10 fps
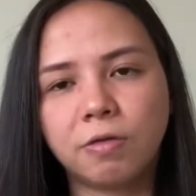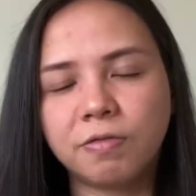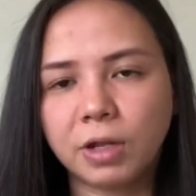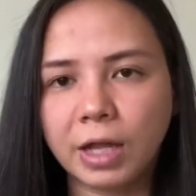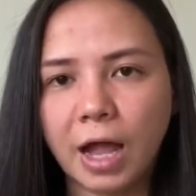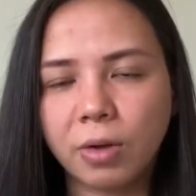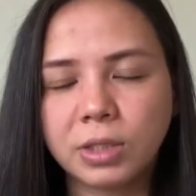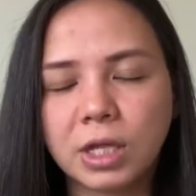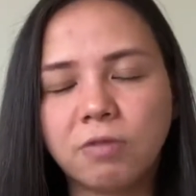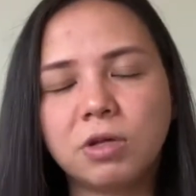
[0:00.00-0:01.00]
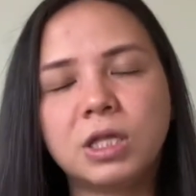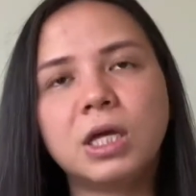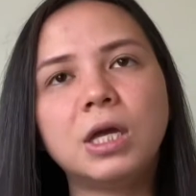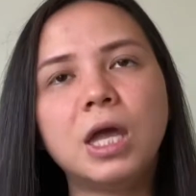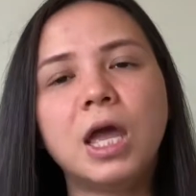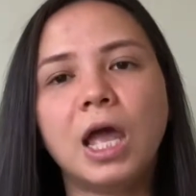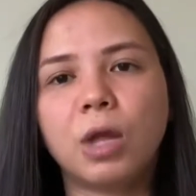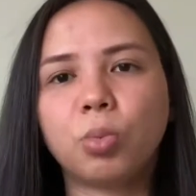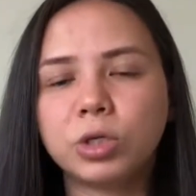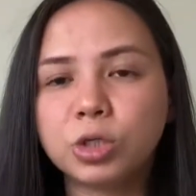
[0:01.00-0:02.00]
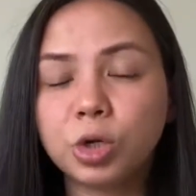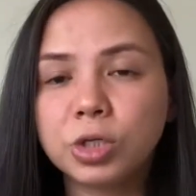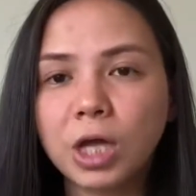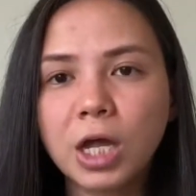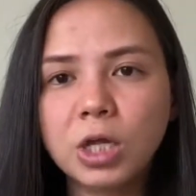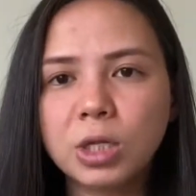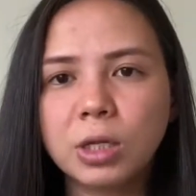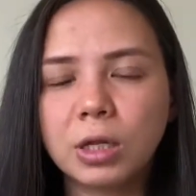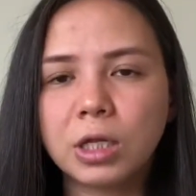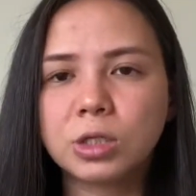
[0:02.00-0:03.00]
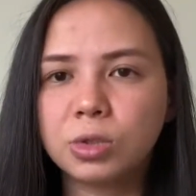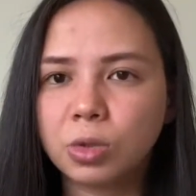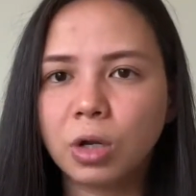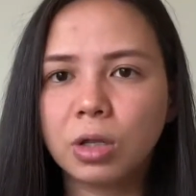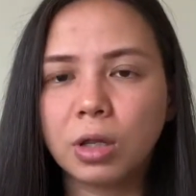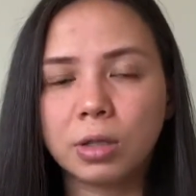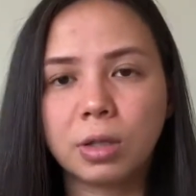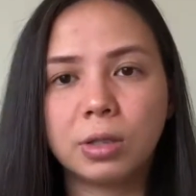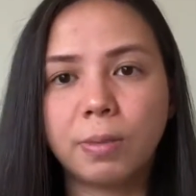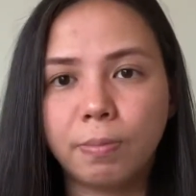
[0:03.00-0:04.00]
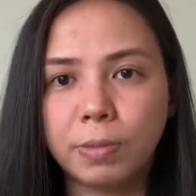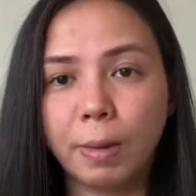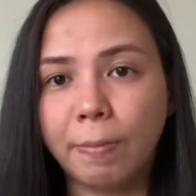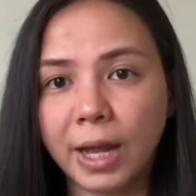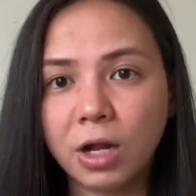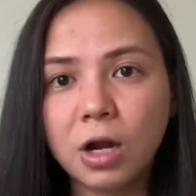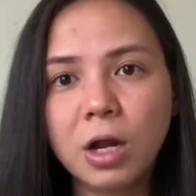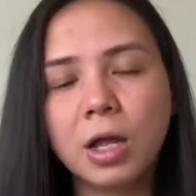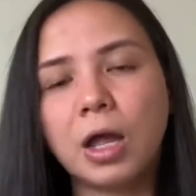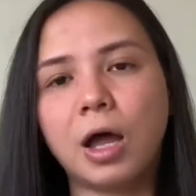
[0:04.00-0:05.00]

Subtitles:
Fill it out and everything. And once you're done, the sooner the better.